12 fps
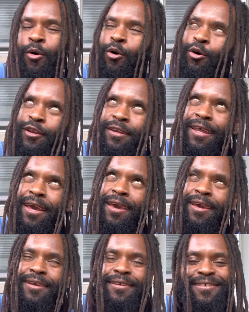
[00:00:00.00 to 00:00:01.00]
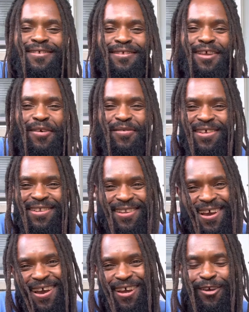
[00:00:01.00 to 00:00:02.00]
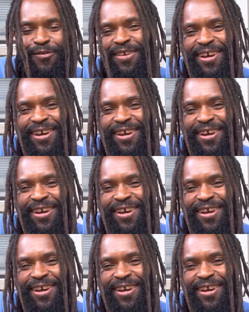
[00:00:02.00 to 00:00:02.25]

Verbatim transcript: On day 79 of